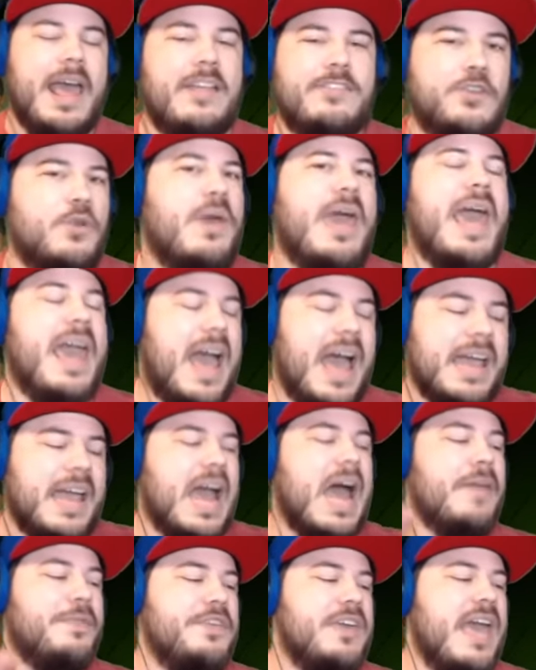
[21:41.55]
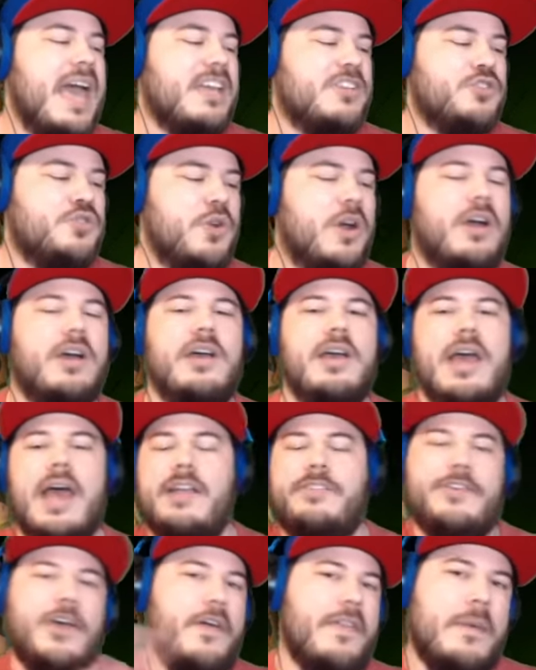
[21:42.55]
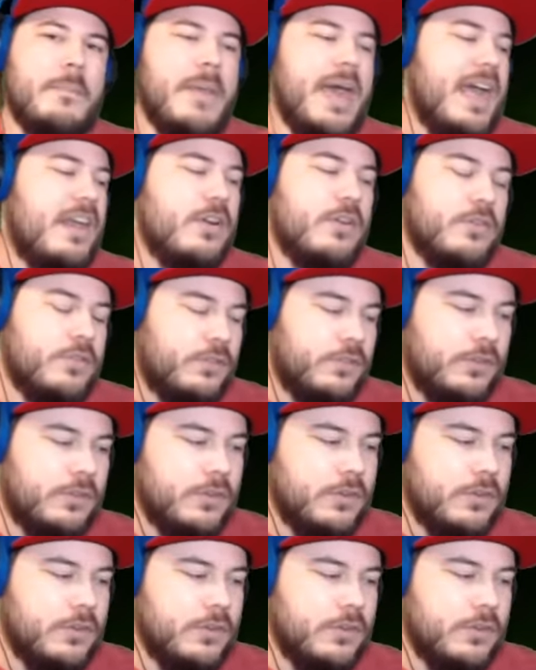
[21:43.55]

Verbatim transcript: It's okay. I got the extra. That's all that matters.